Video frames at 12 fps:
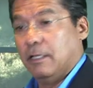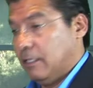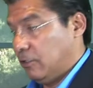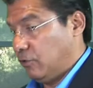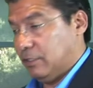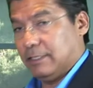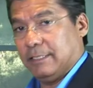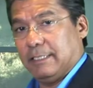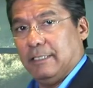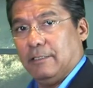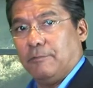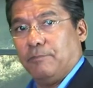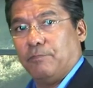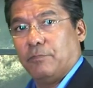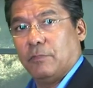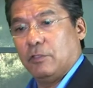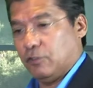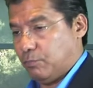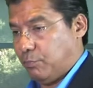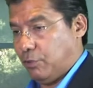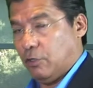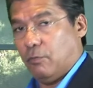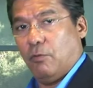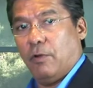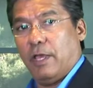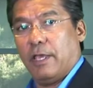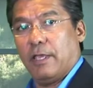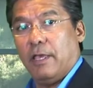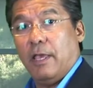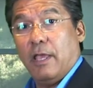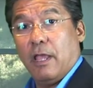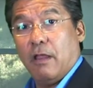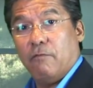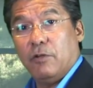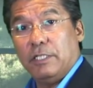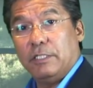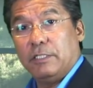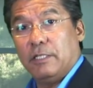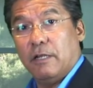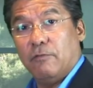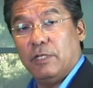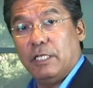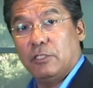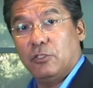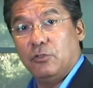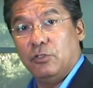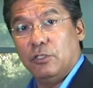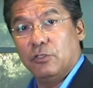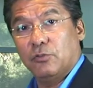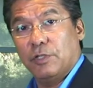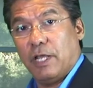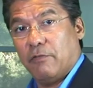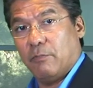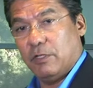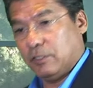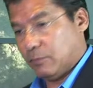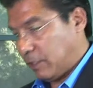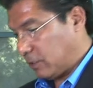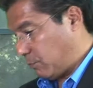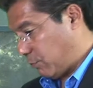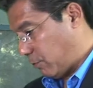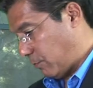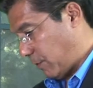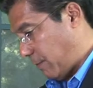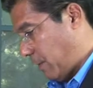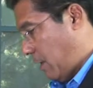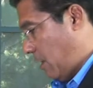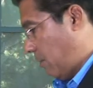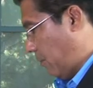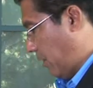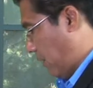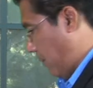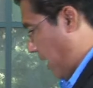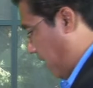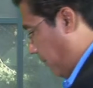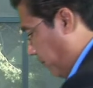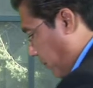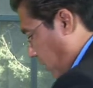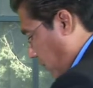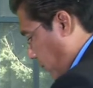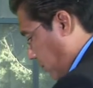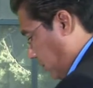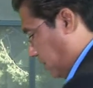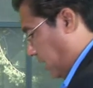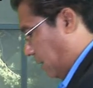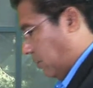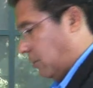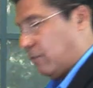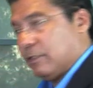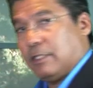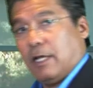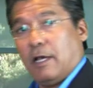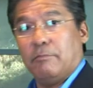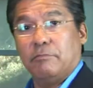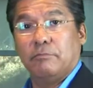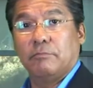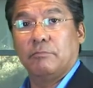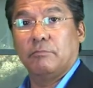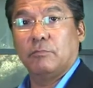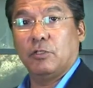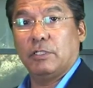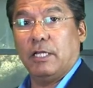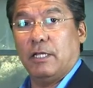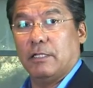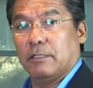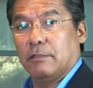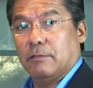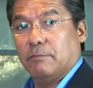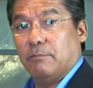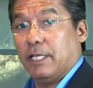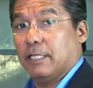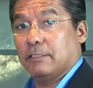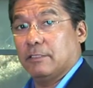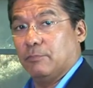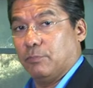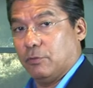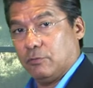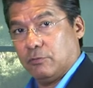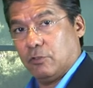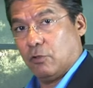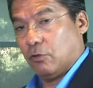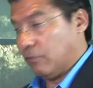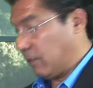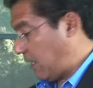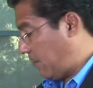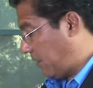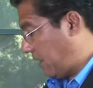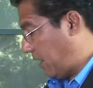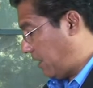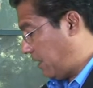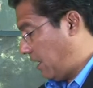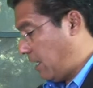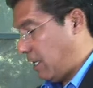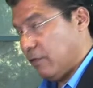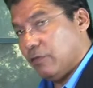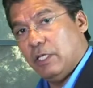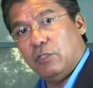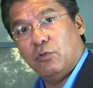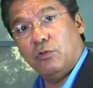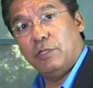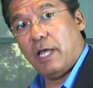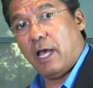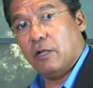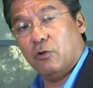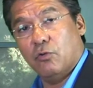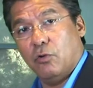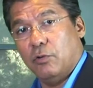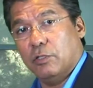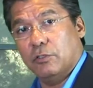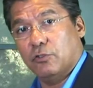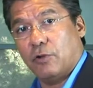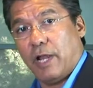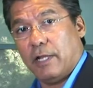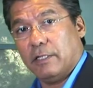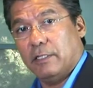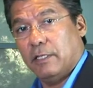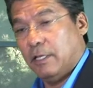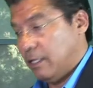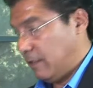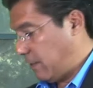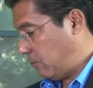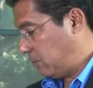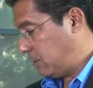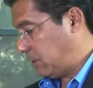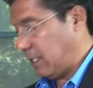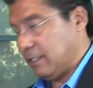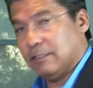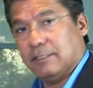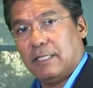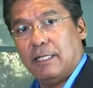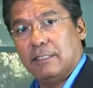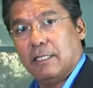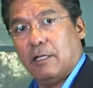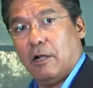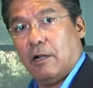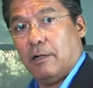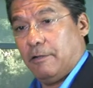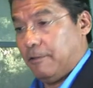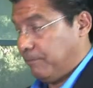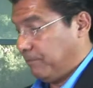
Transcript: You could seal them. Just put them away. Every 2 years when you have the bit inspection program, bring them out, put this label over the top, you're done. Make it simple. Don't overcomplicate it. These will not grow and contract. They will stay the size they are,